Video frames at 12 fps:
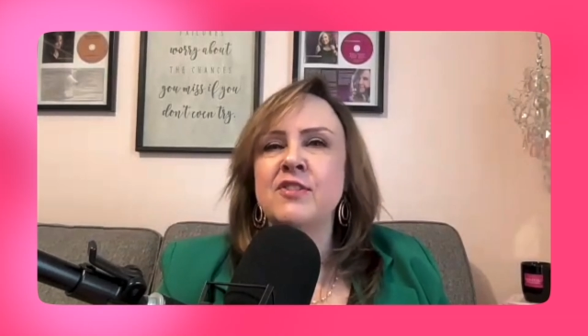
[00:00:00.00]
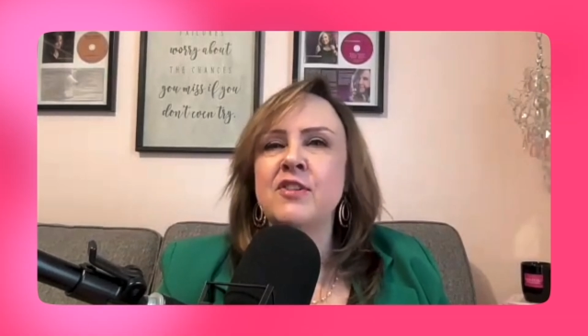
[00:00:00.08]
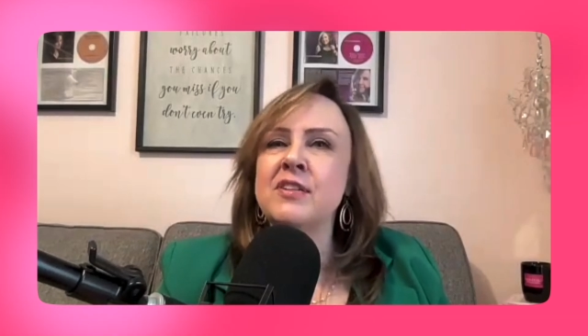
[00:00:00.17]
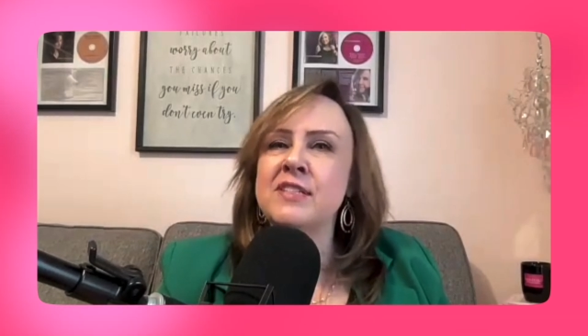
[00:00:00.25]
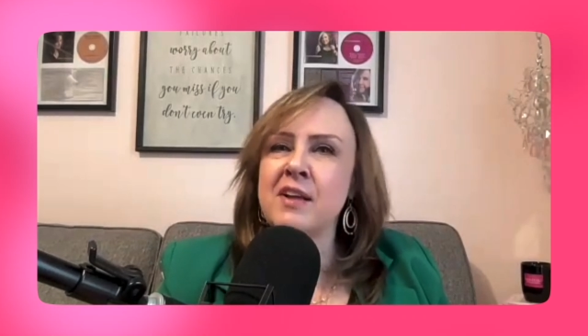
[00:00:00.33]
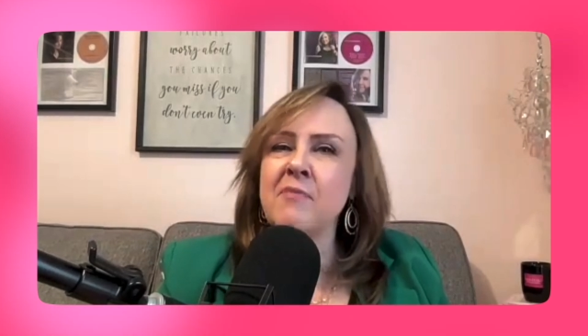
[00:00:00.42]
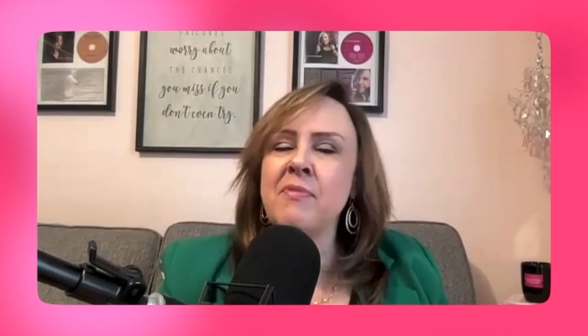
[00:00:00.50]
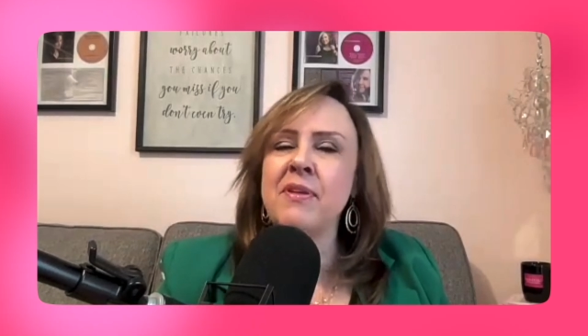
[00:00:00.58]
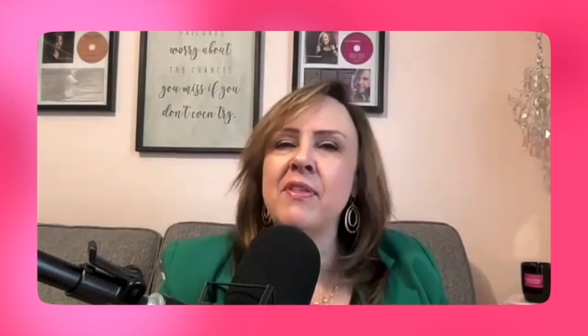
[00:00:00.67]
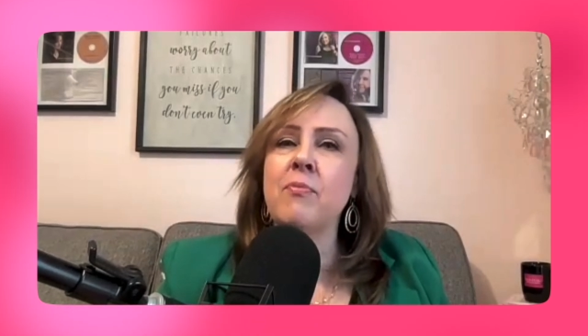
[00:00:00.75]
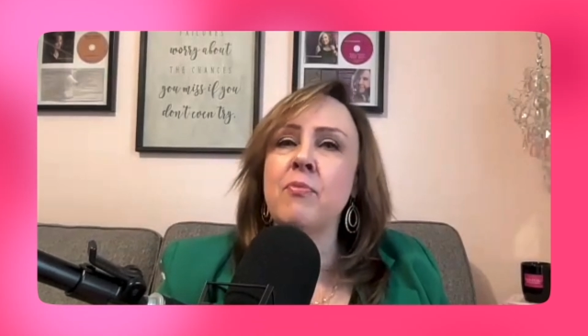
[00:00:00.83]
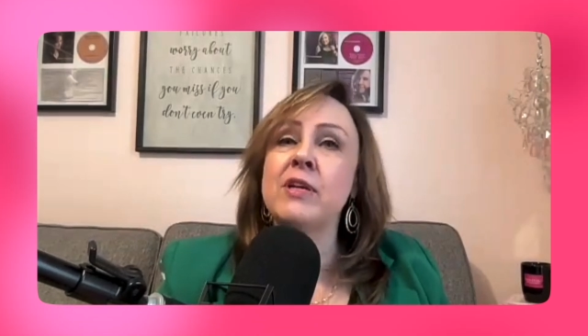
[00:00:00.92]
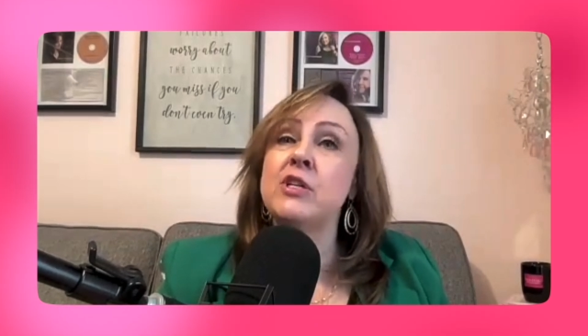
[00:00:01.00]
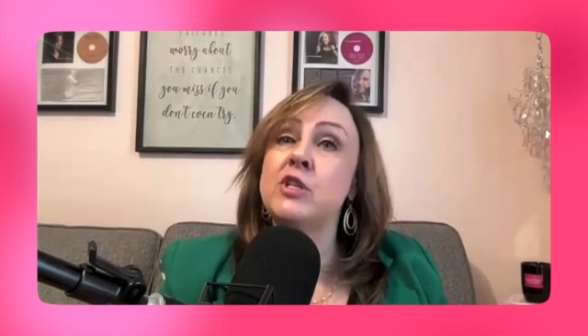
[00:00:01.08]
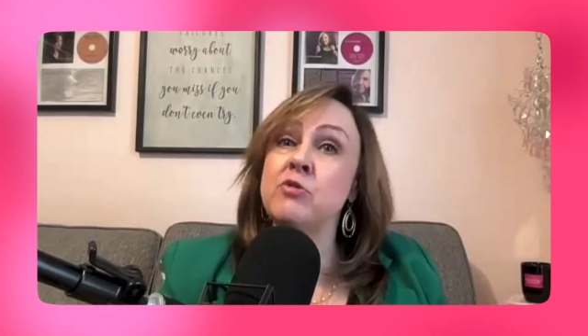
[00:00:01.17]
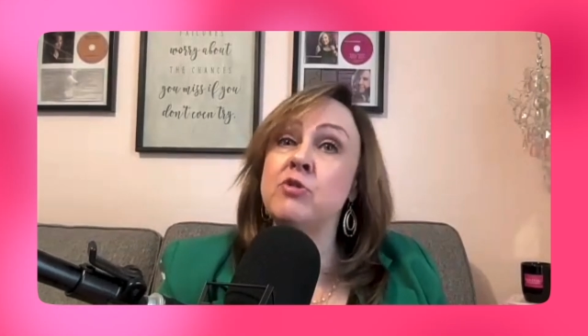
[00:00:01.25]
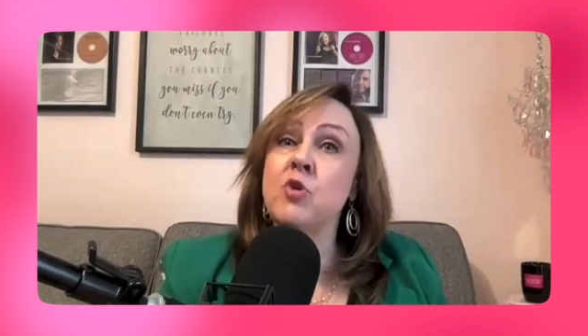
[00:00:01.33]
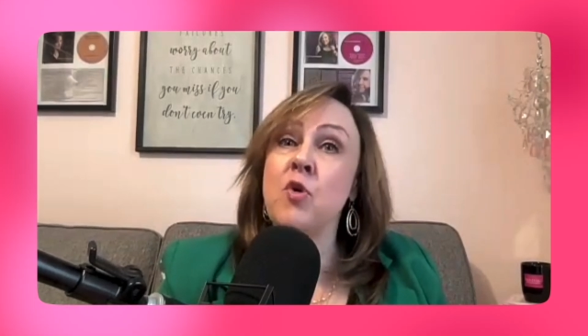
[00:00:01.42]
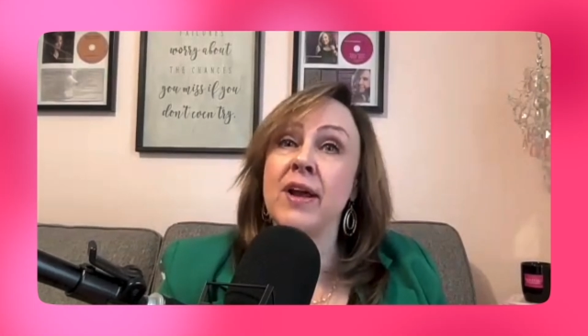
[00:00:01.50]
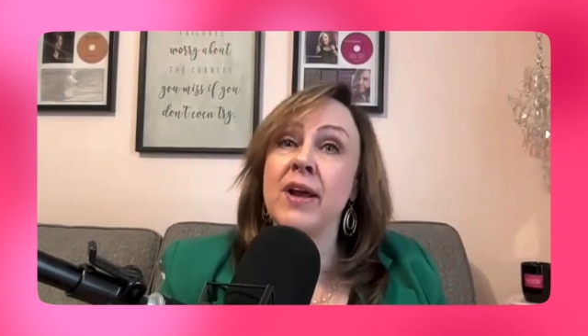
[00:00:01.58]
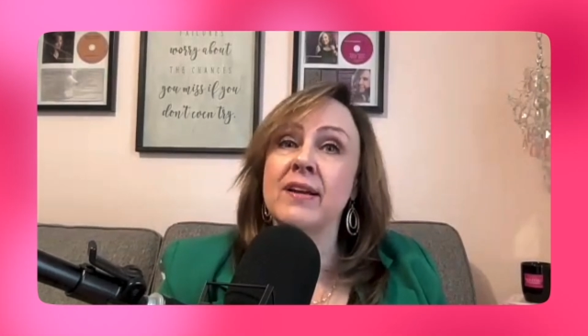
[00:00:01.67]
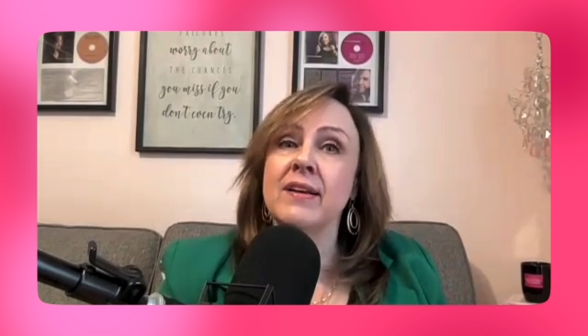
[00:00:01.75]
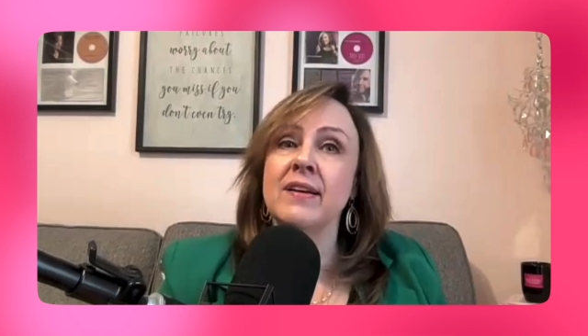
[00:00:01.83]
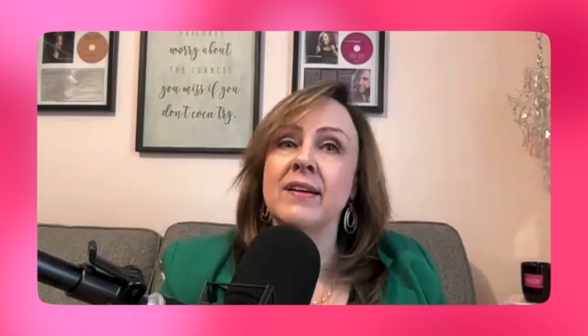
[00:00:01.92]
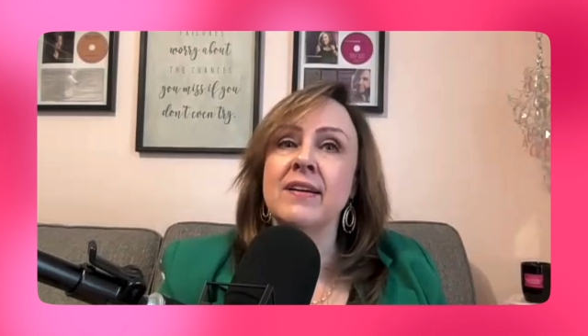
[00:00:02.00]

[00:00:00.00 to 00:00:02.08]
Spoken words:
just something that brings you joy.